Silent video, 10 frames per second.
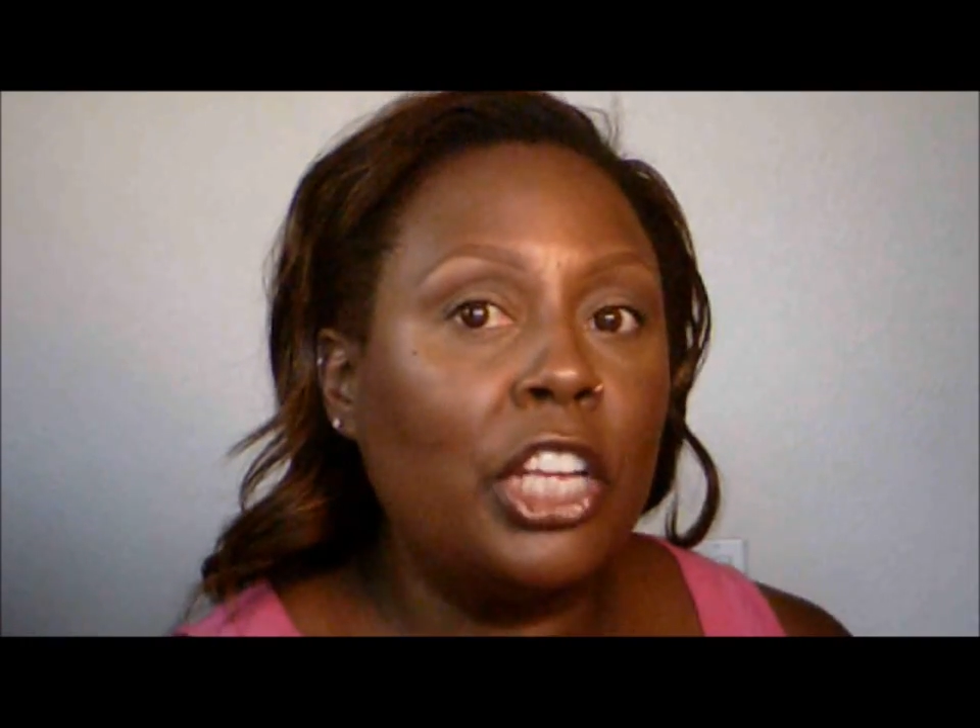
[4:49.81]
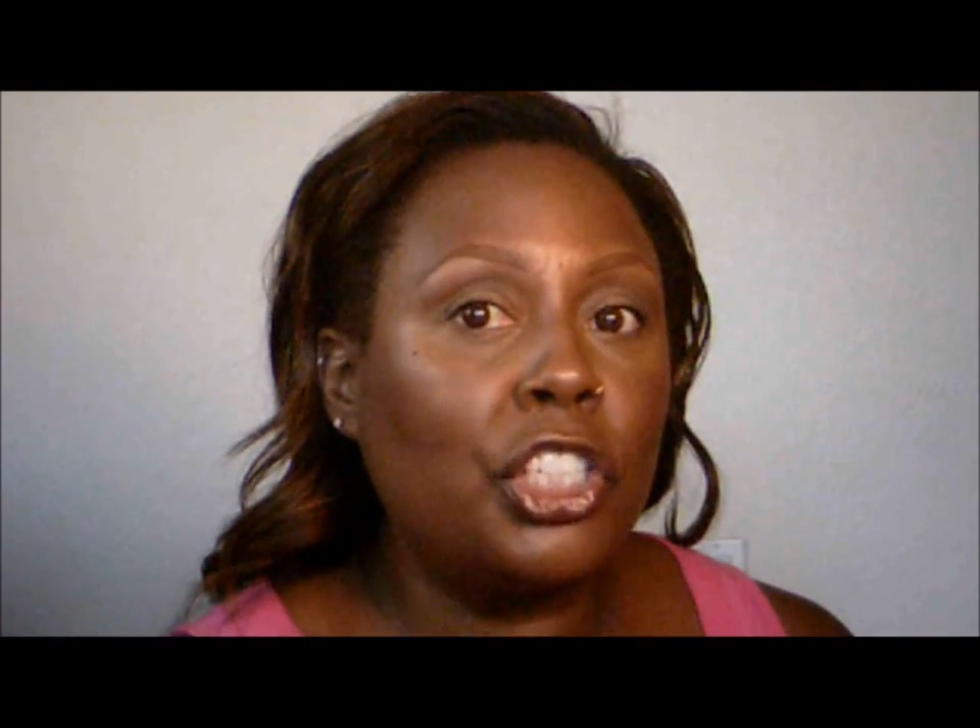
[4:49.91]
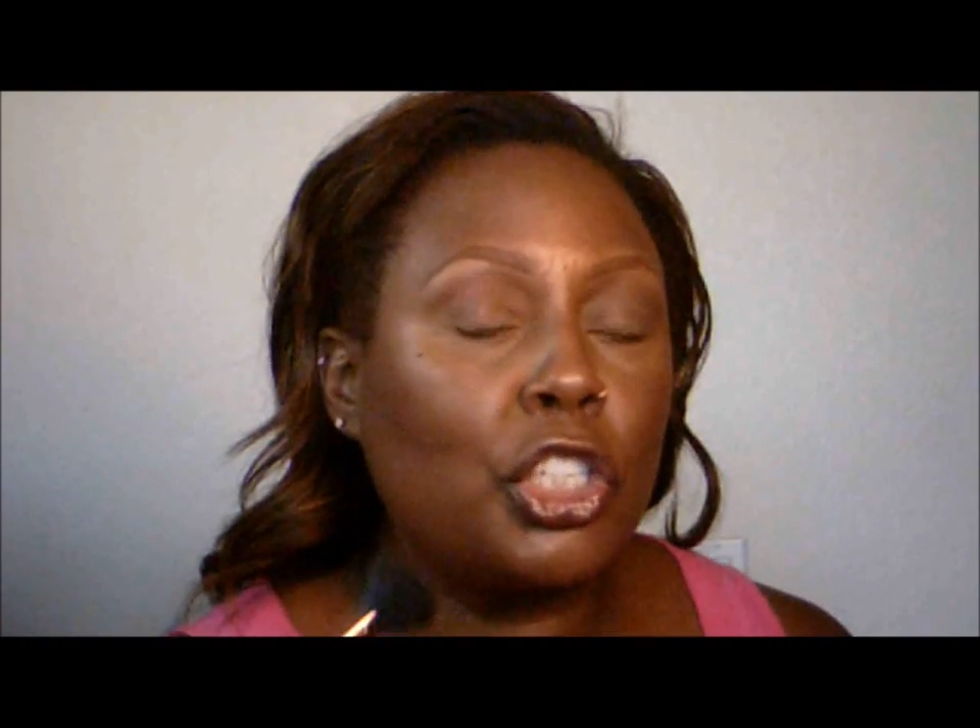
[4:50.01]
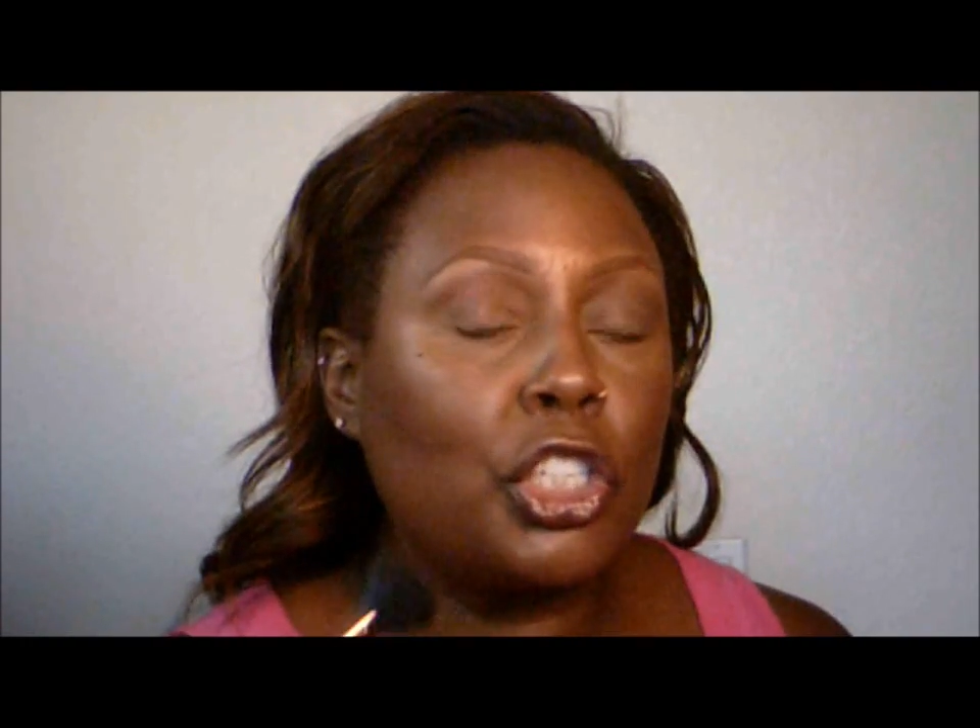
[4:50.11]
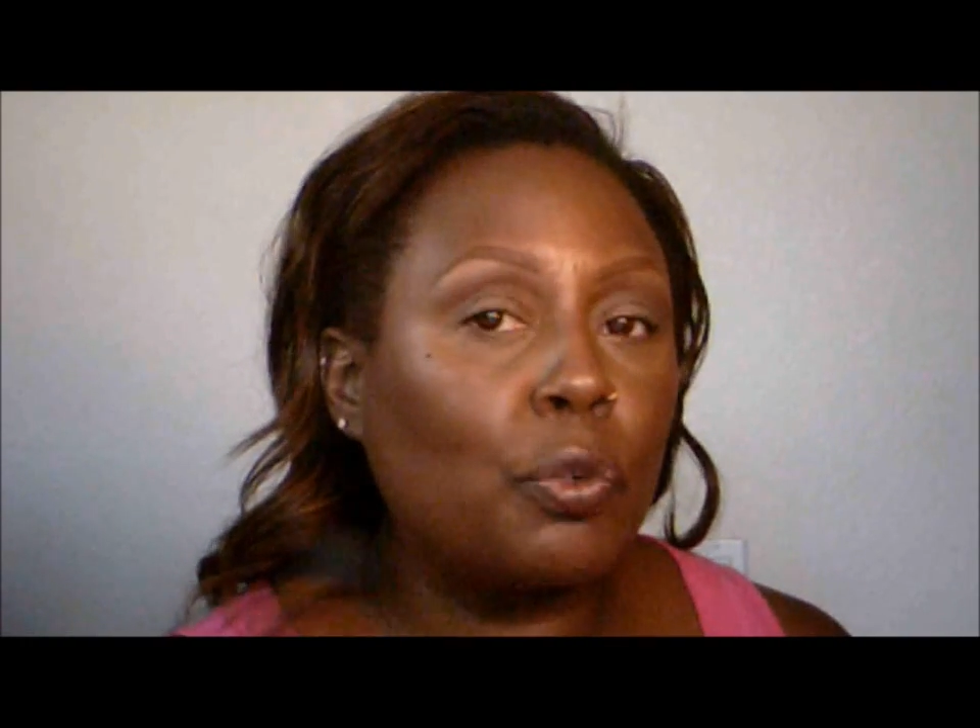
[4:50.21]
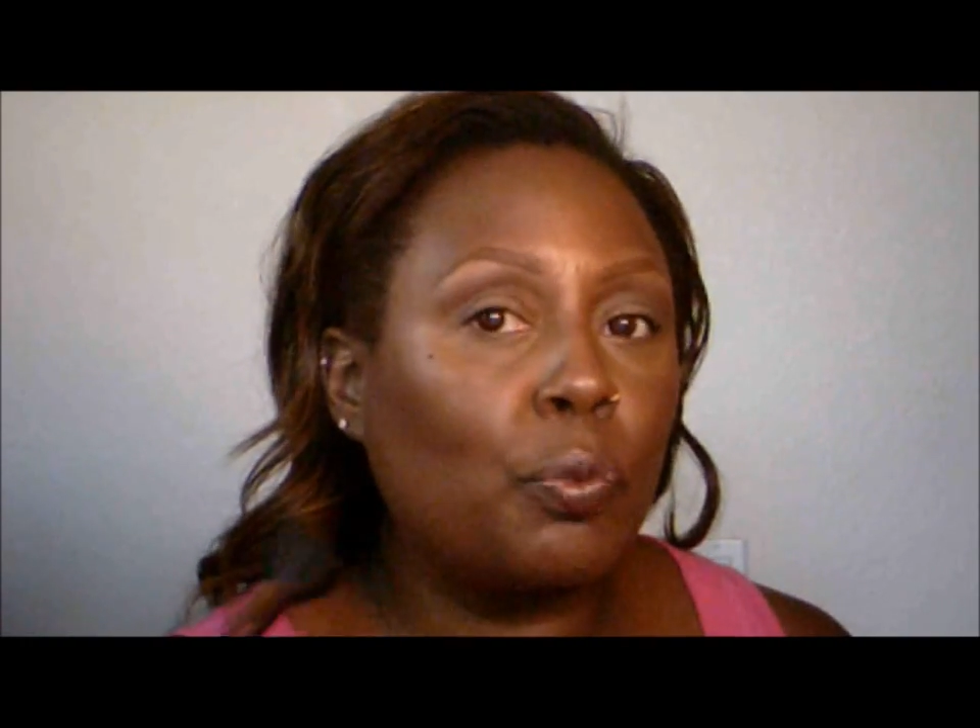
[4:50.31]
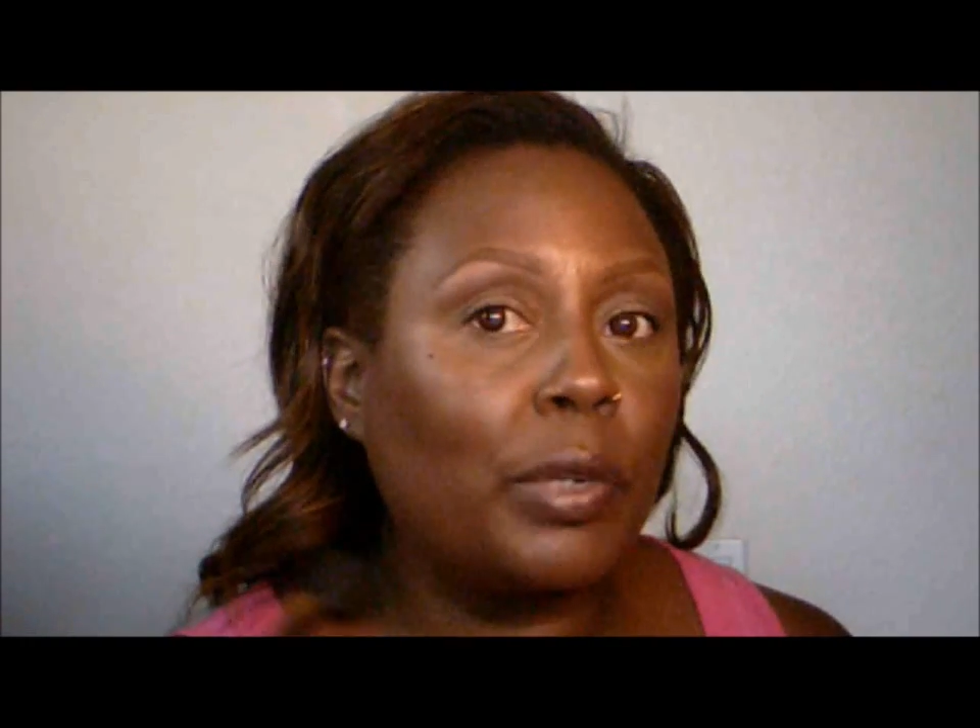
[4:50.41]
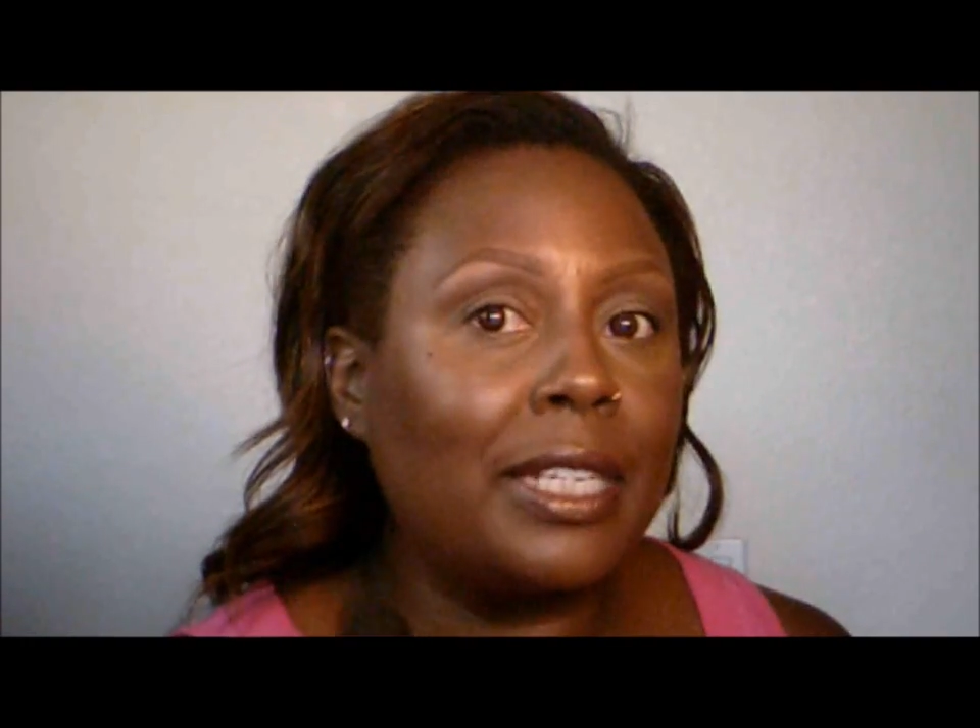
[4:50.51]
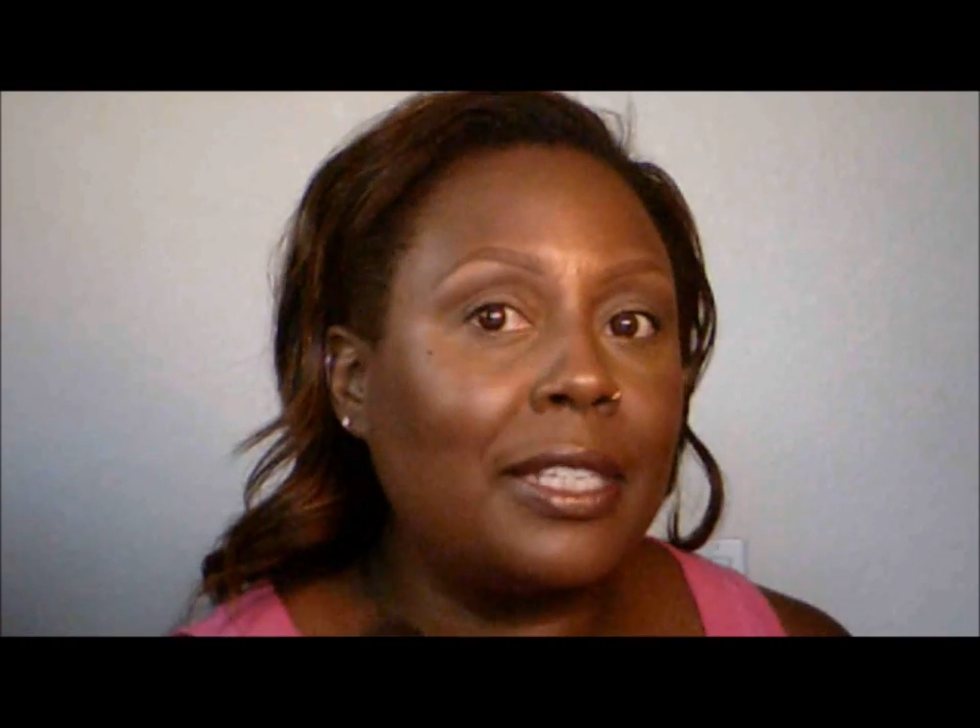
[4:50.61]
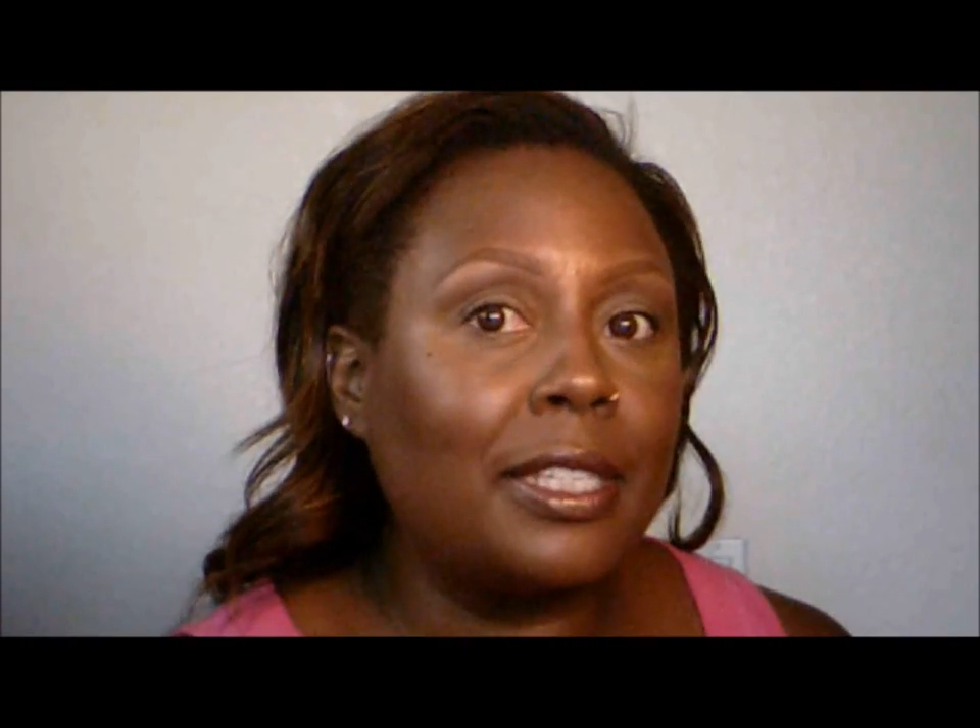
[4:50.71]
just to
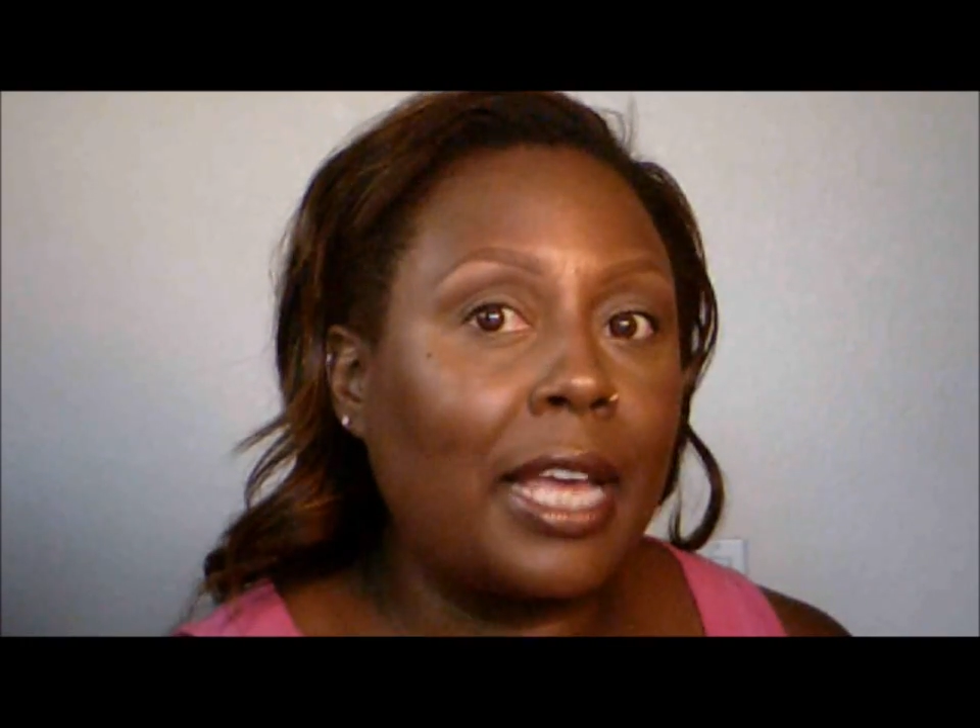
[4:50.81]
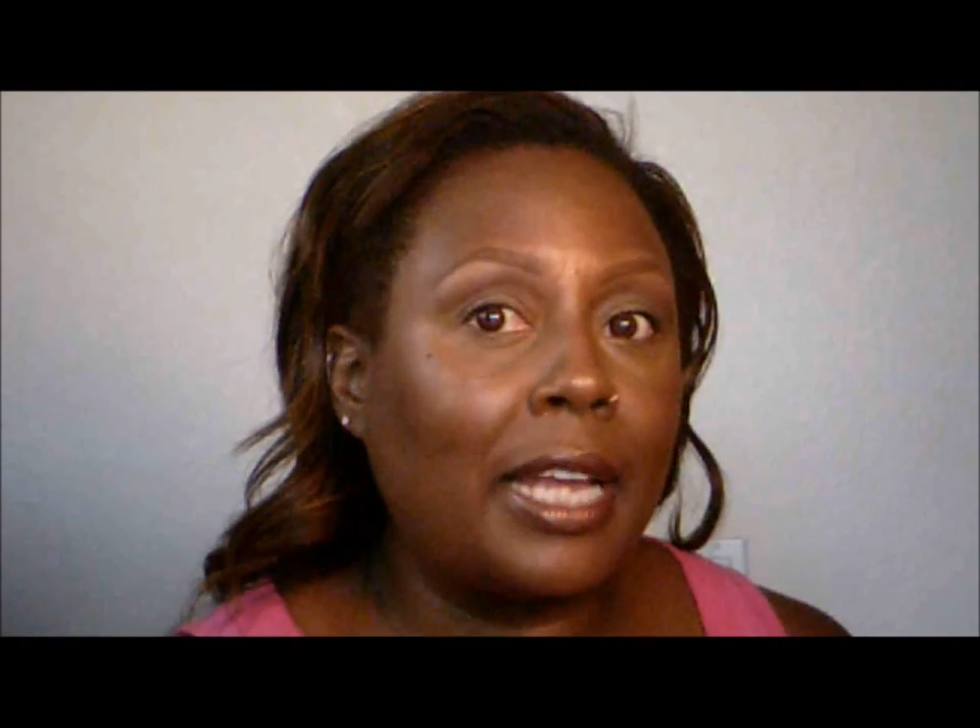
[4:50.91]
really set